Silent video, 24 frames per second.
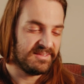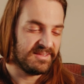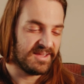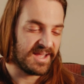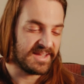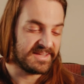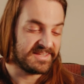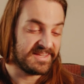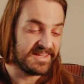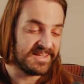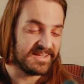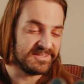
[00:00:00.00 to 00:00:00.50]
I
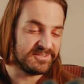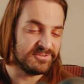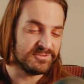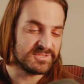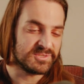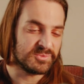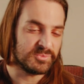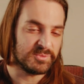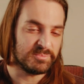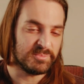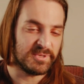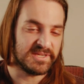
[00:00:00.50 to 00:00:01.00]
can't use it
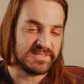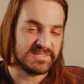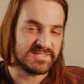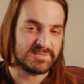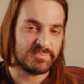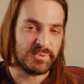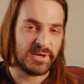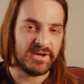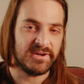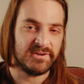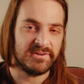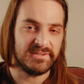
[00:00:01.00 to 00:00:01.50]
with my
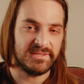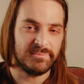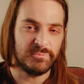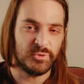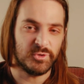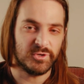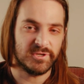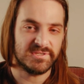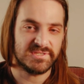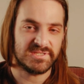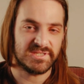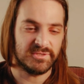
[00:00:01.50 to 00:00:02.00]
Inspire
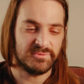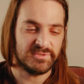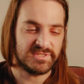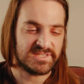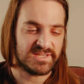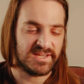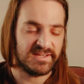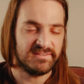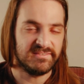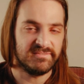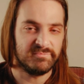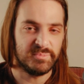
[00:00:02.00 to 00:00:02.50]
anymore, so it's
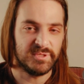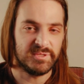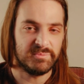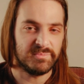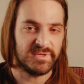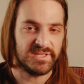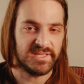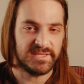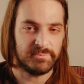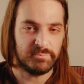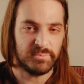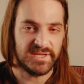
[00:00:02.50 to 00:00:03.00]
kind of been
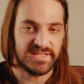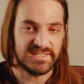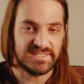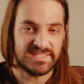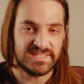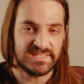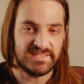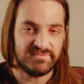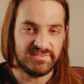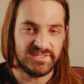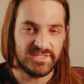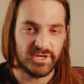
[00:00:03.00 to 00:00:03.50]
my
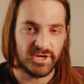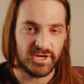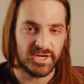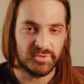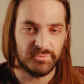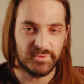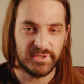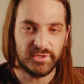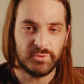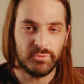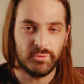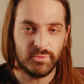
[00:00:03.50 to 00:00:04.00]
DVR
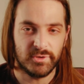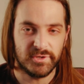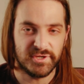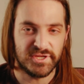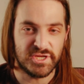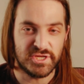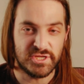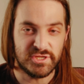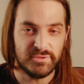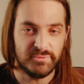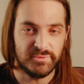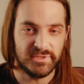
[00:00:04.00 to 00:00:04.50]

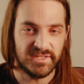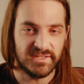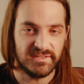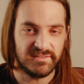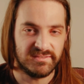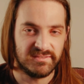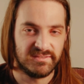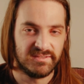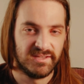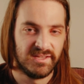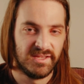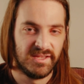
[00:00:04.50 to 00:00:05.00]
recording unit.
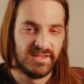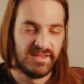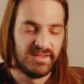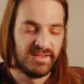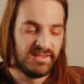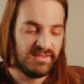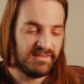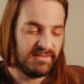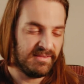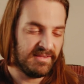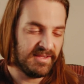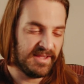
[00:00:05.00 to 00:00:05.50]

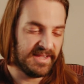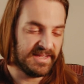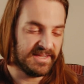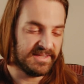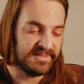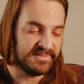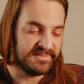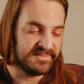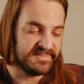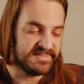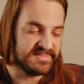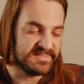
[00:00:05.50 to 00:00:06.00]

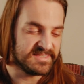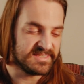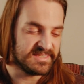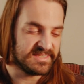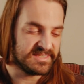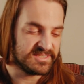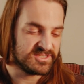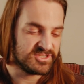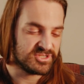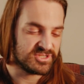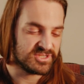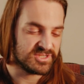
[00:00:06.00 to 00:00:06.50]
And
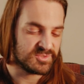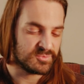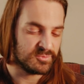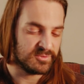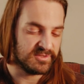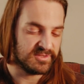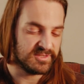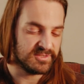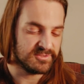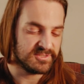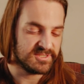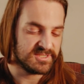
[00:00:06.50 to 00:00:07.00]
it's just one of
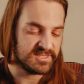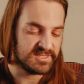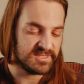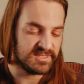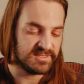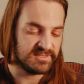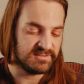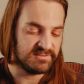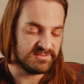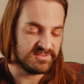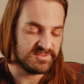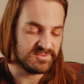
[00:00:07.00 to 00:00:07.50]
those
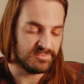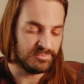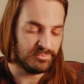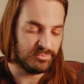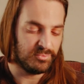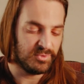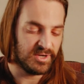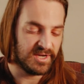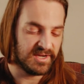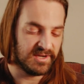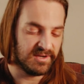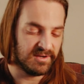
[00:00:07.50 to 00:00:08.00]
things
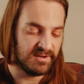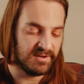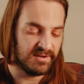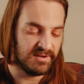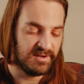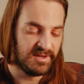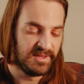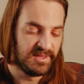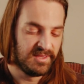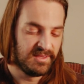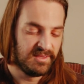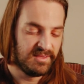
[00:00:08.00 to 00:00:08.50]
where
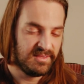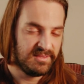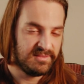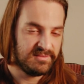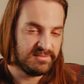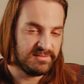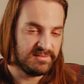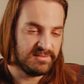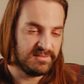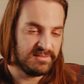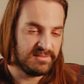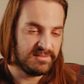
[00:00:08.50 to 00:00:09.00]

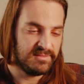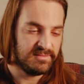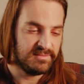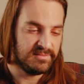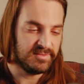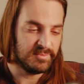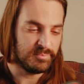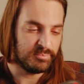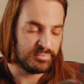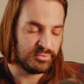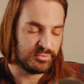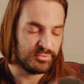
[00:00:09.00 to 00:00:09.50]
the
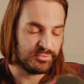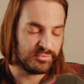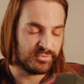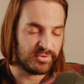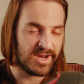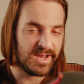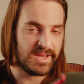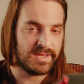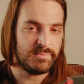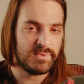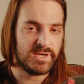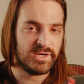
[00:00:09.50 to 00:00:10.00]

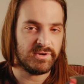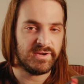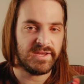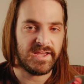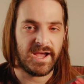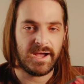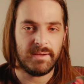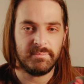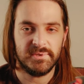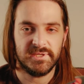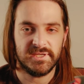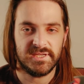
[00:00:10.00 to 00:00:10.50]
primary
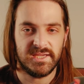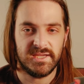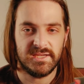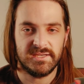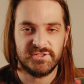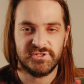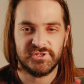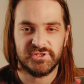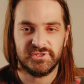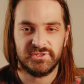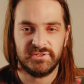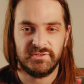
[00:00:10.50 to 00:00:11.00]

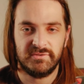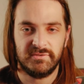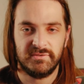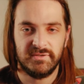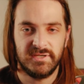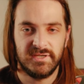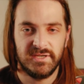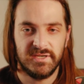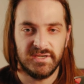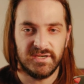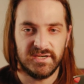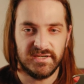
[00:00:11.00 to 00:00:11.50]
application
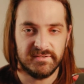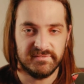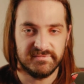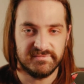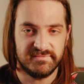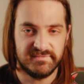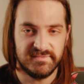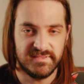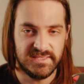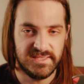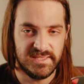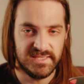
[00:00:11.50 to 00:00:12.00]
of
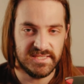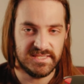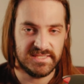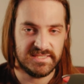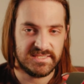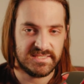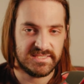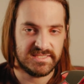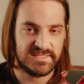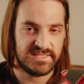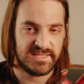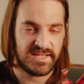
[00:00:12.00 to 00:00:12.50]

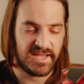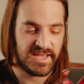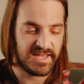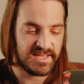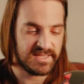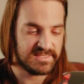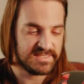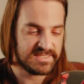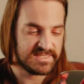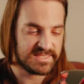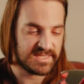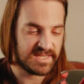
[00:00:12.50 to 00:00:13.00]
this
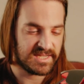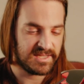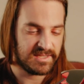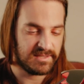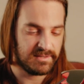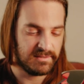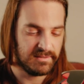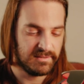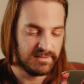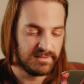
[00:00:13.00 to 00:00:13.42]
headset